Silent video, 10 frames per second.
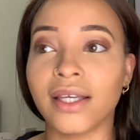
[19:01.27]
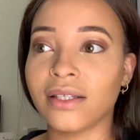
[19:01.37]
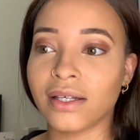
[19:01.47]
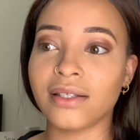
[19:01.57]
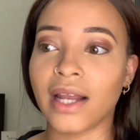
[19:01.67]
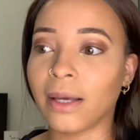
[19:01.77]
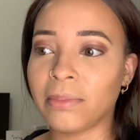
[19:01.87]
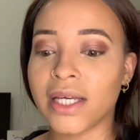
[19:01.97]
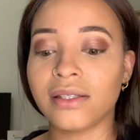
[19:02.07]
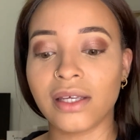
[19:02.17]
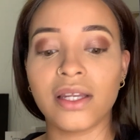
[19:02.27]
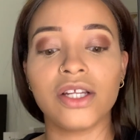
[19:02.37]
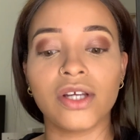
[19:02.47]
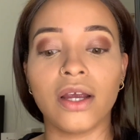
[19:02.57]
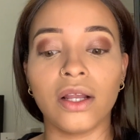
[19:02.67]
getting to like be a
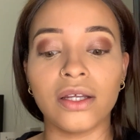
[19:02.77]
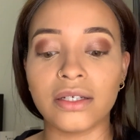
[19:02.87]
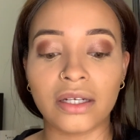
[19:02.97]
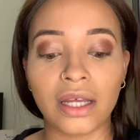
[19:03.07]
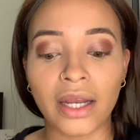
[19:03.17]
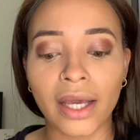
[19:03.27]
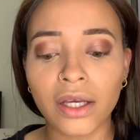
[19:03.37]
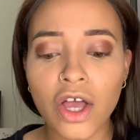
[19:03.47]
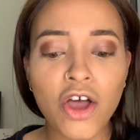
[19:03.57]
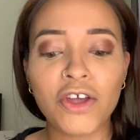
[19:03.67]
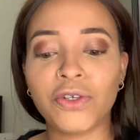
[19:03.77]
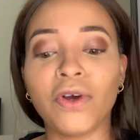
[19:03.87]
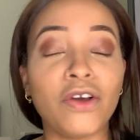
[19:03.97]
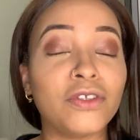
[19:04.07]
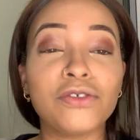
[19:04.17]
teenager in London and like do
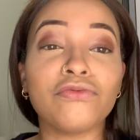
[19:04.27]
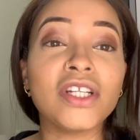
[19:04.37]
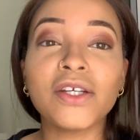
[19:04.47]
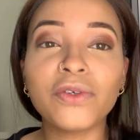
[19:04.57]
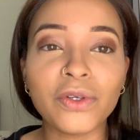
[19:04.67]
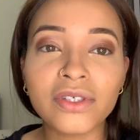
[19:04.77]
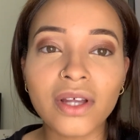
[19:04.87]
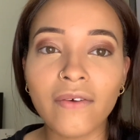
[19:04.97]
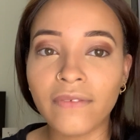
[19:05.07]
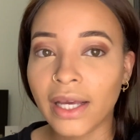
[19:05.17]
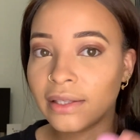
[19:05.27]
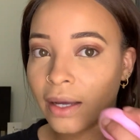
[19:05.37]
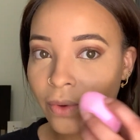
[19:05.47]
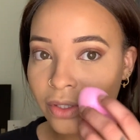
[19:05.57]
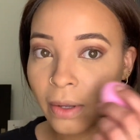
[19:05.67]
all of this really cool stuff, like that
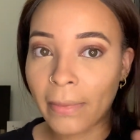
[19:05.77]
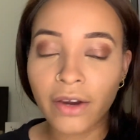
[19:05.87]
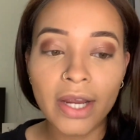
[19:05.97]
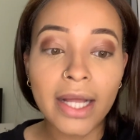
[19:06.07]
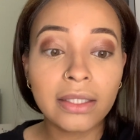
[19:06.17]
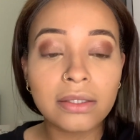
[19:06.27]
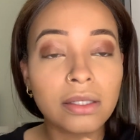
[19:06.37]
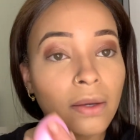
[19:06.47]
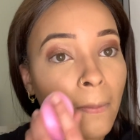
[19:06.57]
was not my reality.